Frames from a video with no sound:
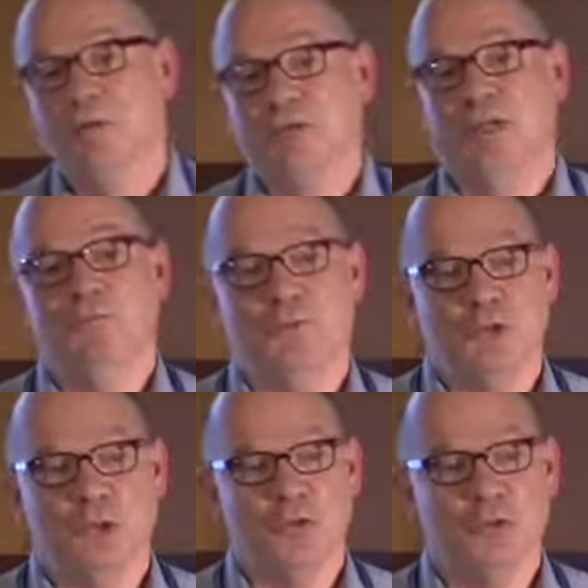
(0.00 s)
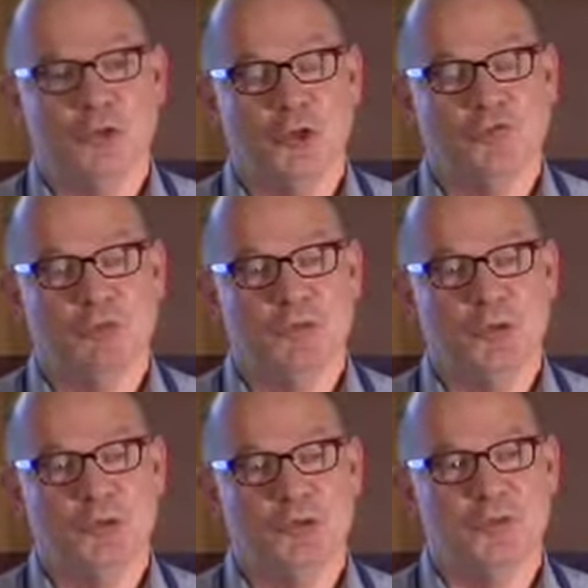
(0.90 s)
asking for you to
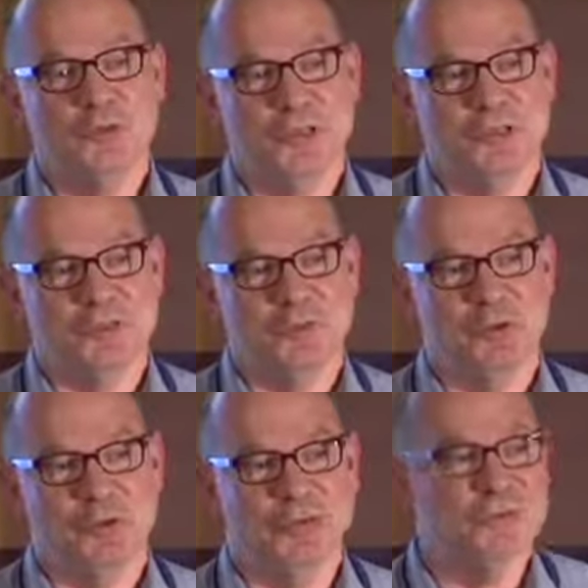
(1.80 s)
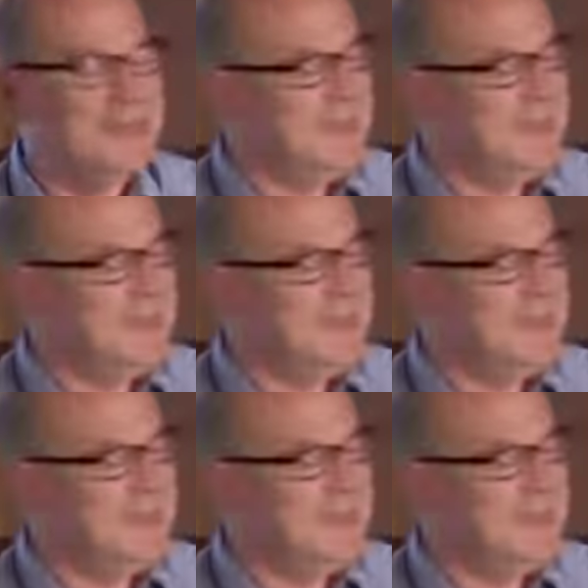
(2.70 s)
contribute to Twitter on this,